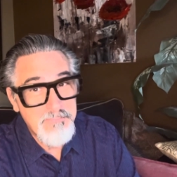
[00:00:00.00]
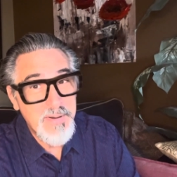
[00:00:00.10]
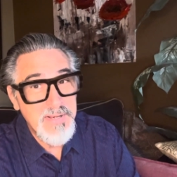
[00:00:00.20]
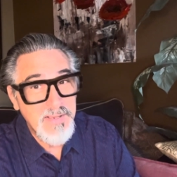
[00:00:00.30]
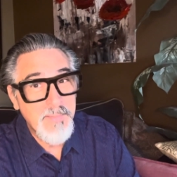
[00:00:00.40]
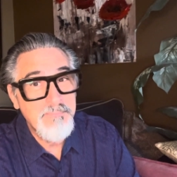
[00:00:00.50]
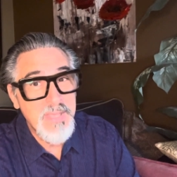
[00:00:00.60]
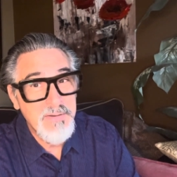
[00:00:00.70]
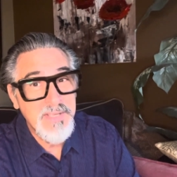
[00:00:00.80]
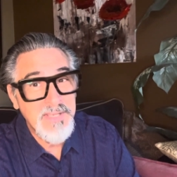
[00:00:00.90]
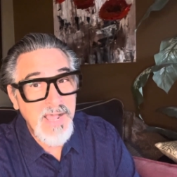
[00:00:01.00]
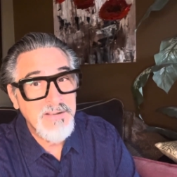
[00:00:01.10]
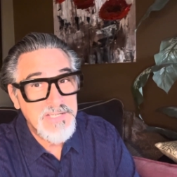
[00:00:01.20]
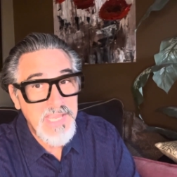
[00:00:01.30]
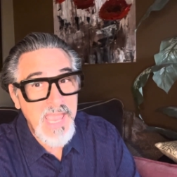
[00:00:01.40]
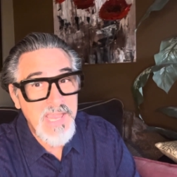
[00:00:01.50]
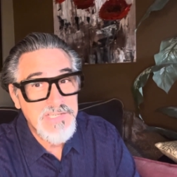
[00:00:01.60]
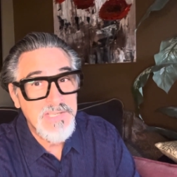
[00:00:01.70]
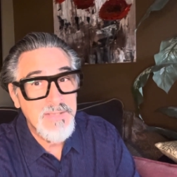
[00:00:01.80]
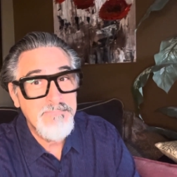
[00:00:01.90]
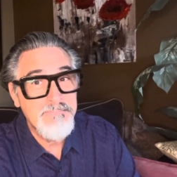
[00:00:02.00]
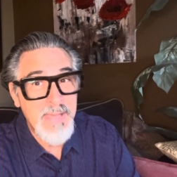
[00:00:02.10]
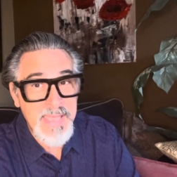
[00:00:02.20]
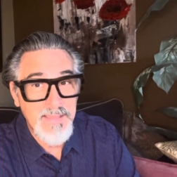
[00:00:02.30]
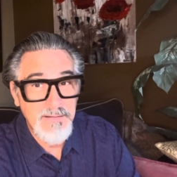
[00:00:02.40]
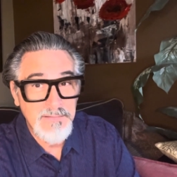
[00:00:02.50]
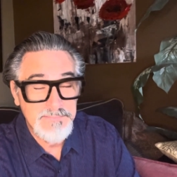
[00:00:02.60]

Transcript: putting a million dollars cash in the mail,